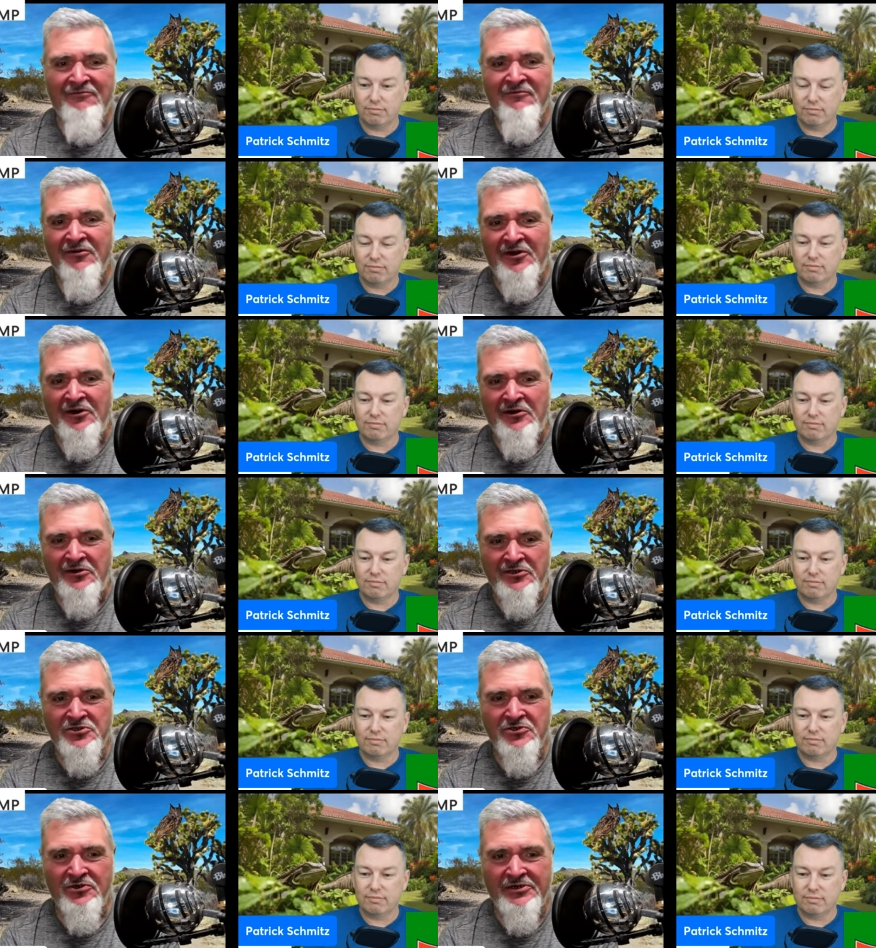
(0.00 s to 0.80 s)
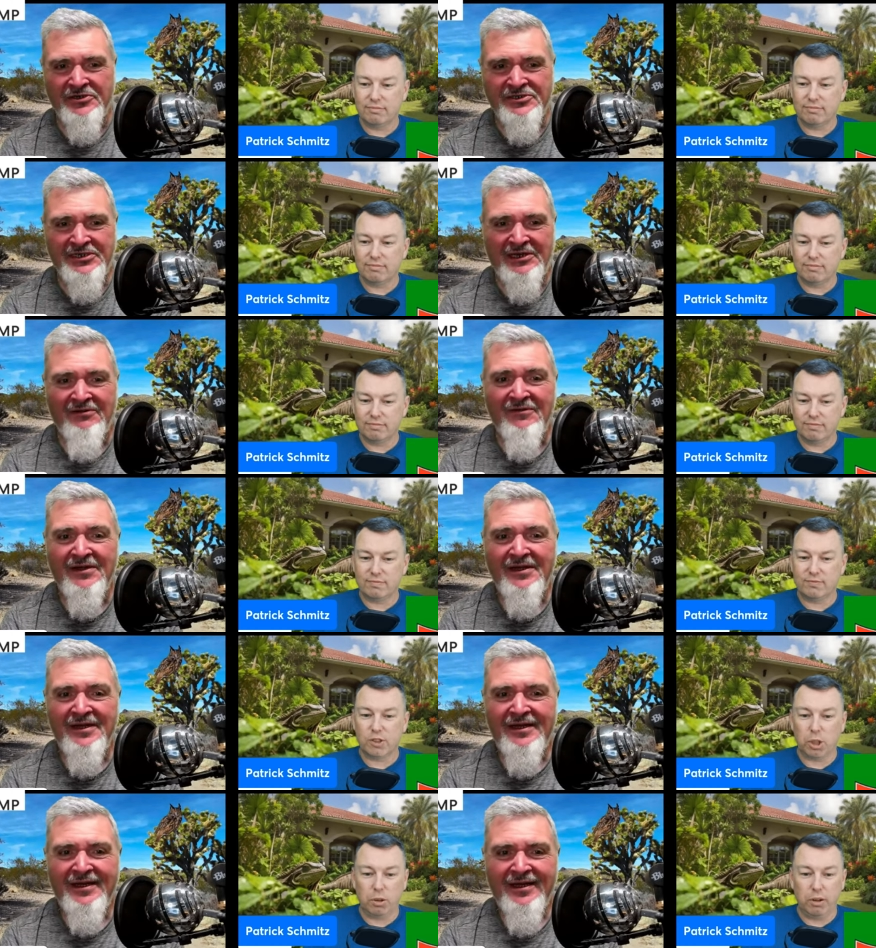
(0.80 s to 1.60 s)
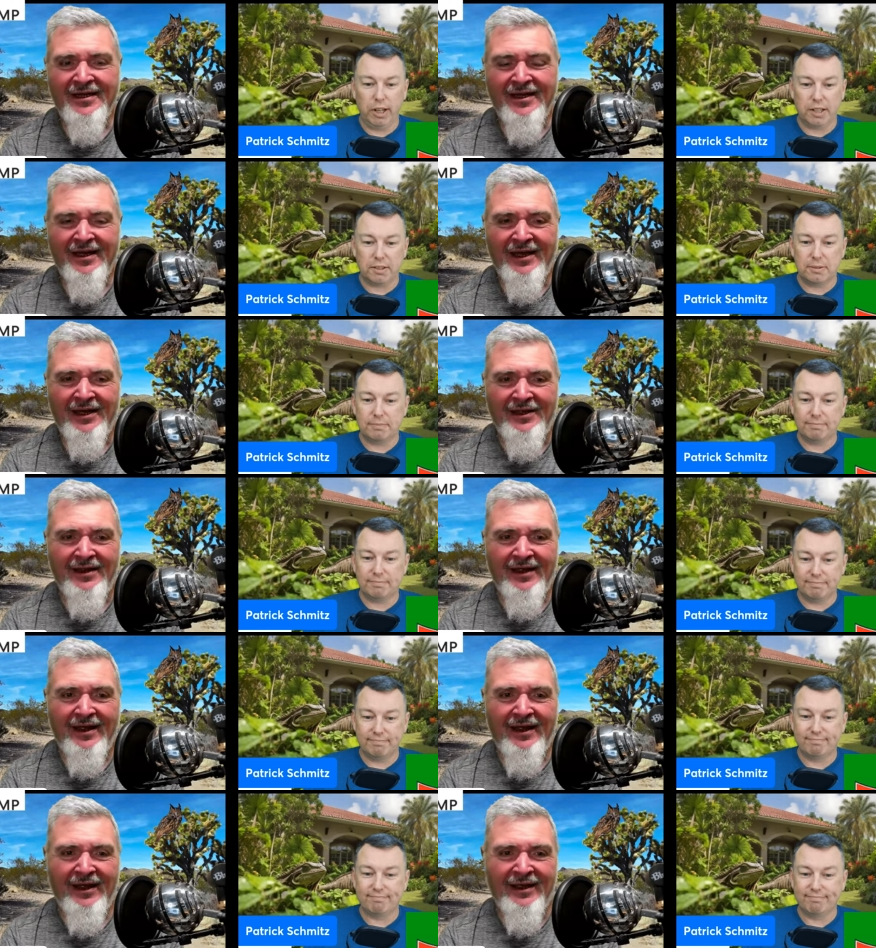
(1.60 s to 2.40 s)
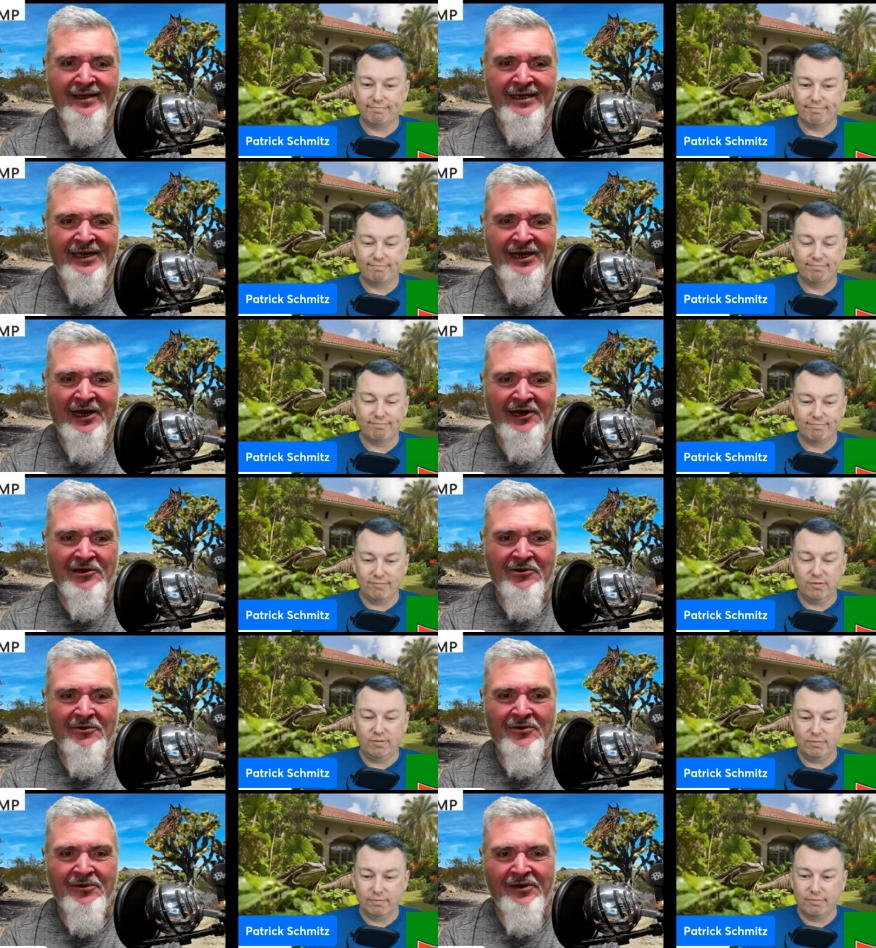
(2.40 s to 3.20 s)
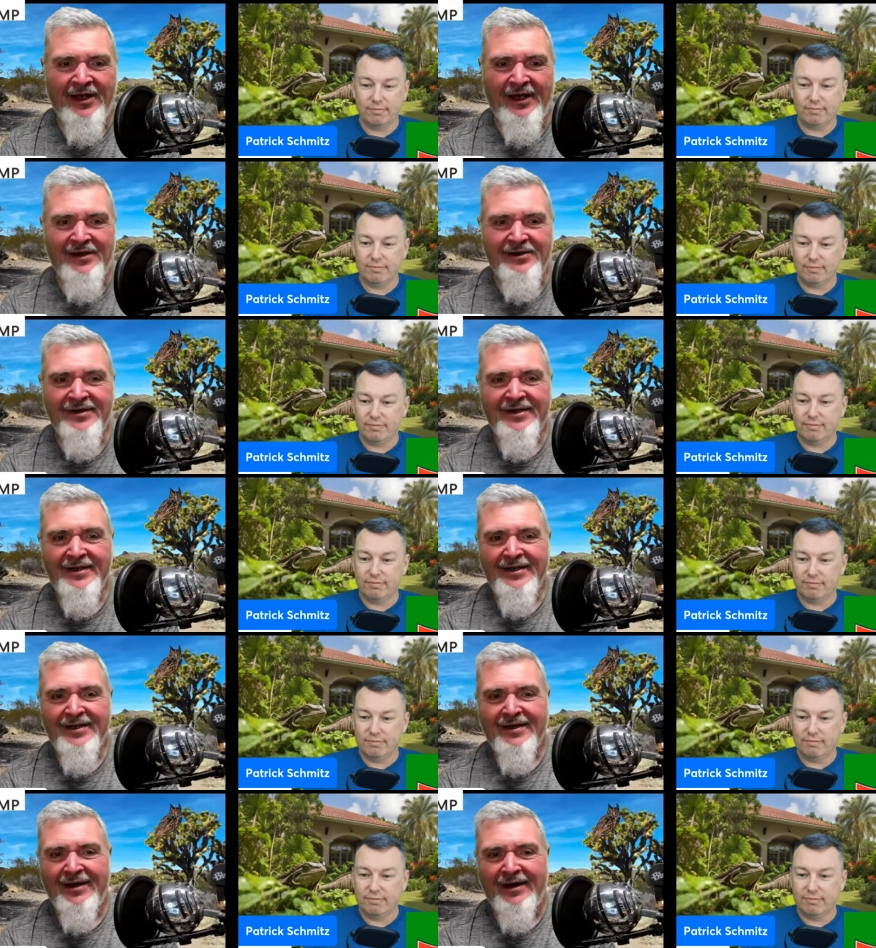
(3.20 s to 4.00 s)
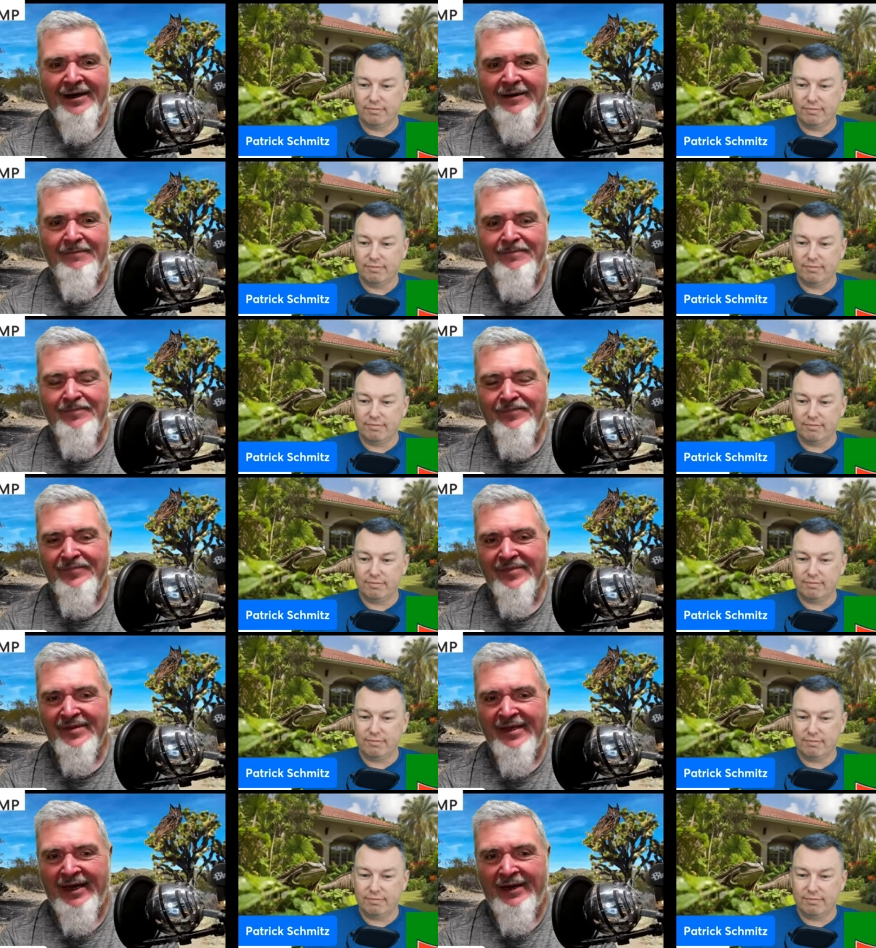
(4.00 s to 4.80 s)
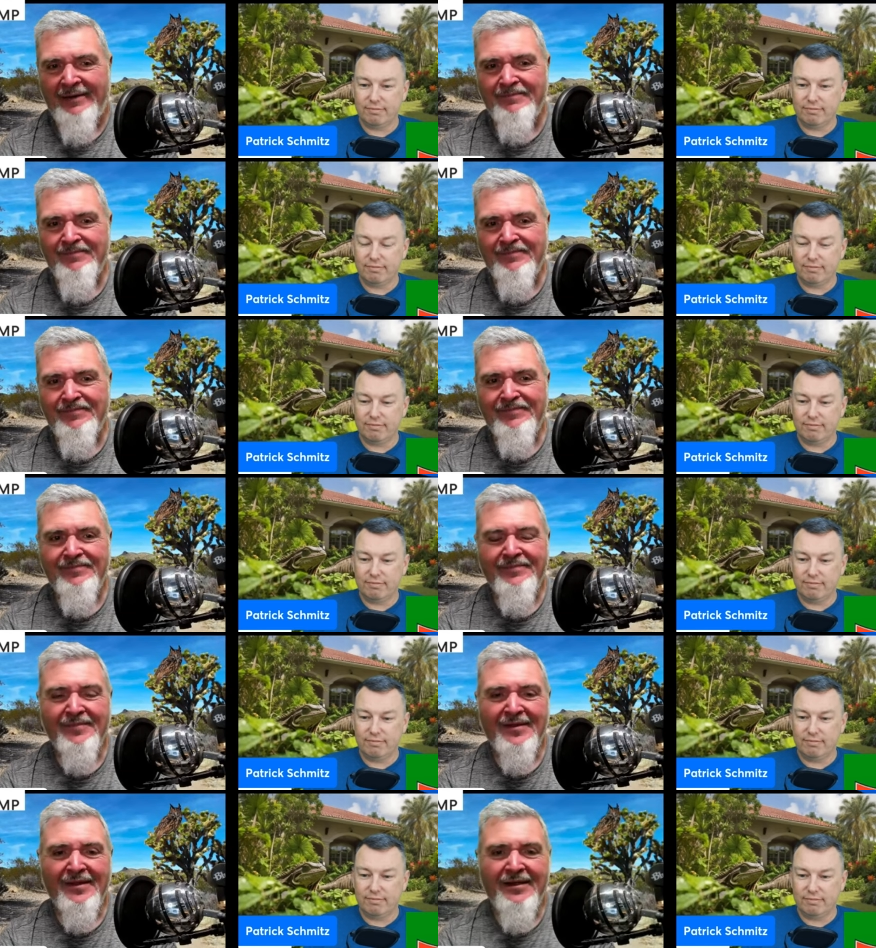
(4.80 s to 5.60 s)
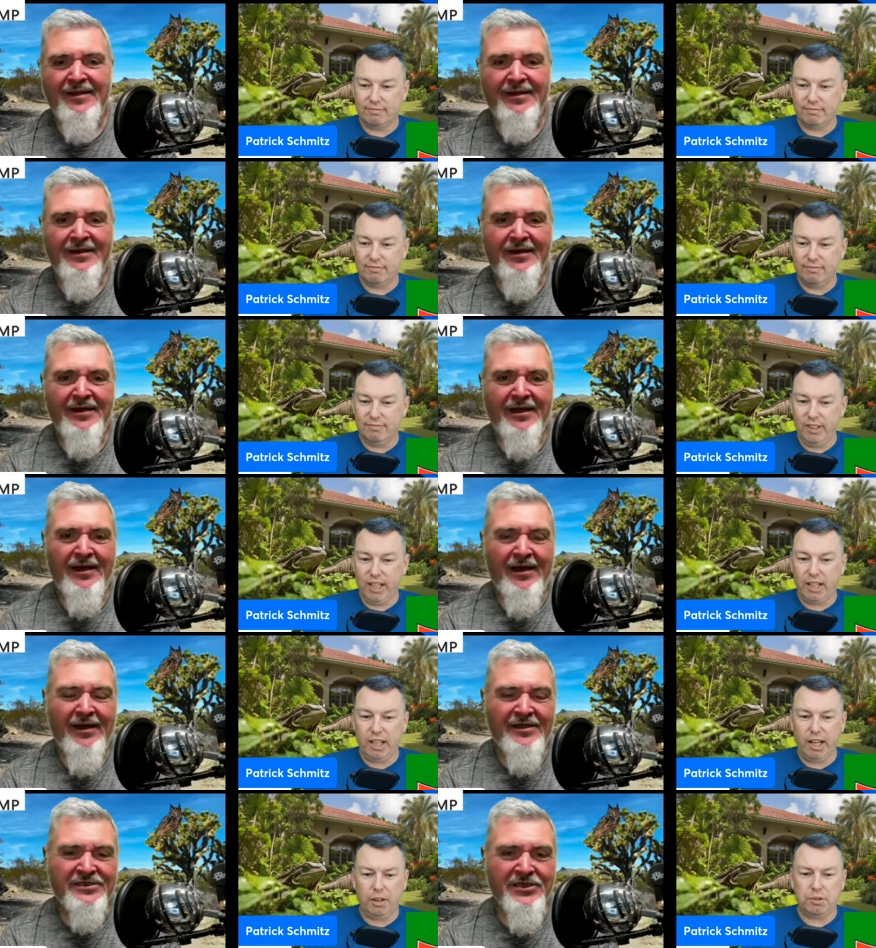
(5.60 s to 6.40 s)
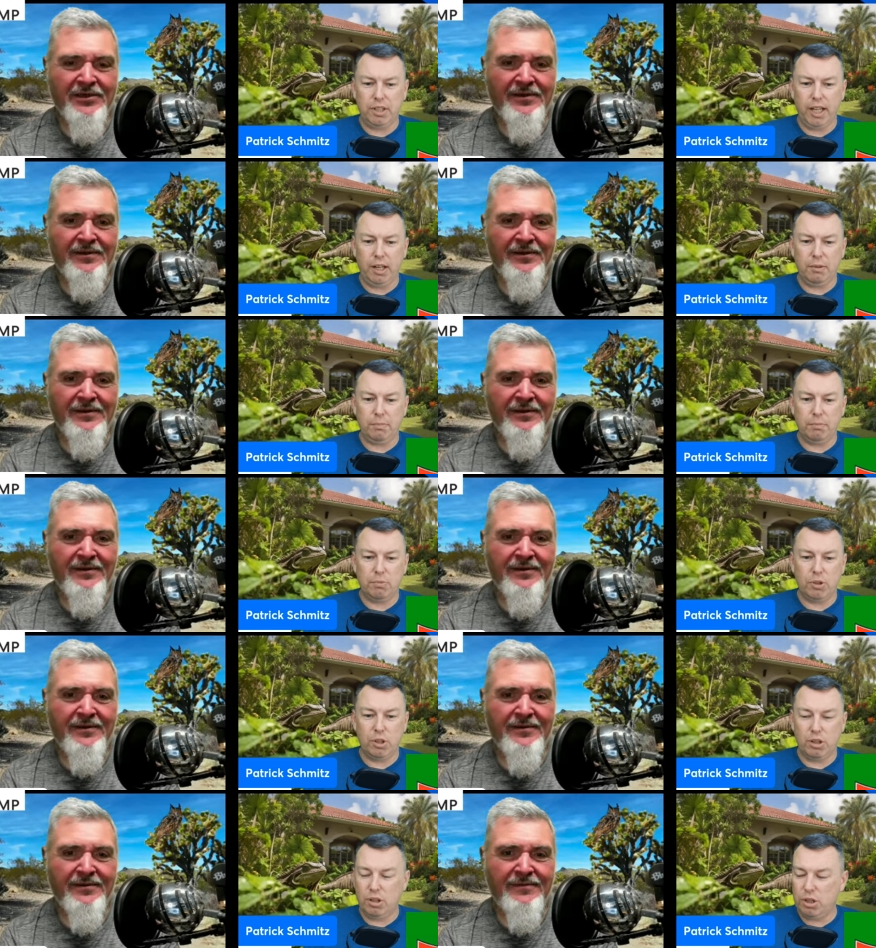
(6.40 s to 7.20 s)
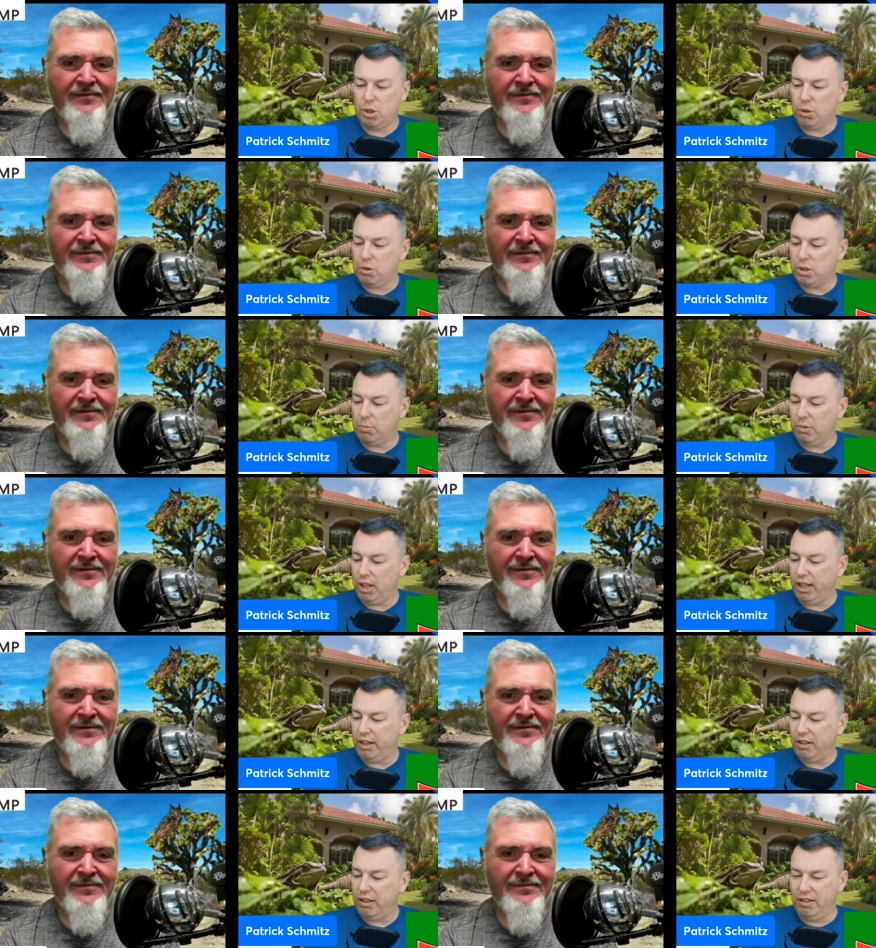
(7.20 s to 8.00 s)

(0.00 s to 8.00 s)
Speaker 1: fun and enjoy yourself. Correct. And get out of your own head. Um, yeah.
Speaker 2: Yeah, get outside and, and shoot some lead.